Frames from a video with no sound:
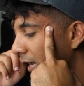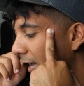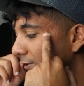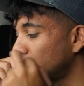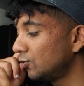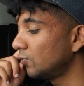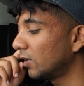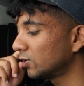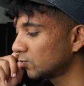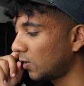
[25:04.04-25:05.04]
and you
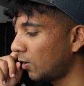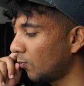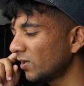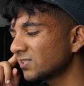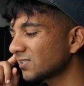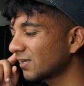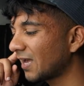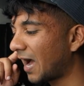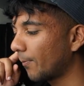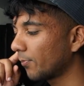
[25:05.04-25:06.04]
as well. What is the
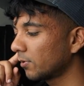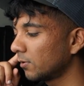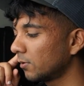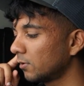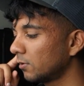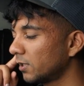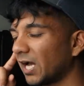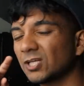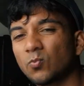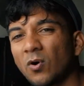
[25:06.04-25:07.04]
gap?
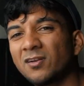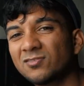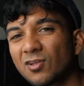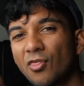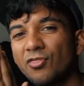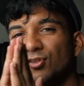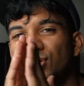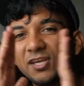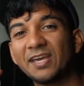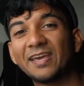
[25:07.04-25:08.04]
Guys, what is
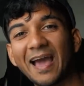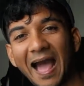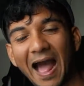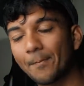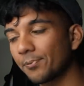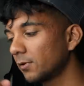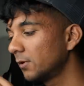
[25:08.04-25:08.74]
the gap?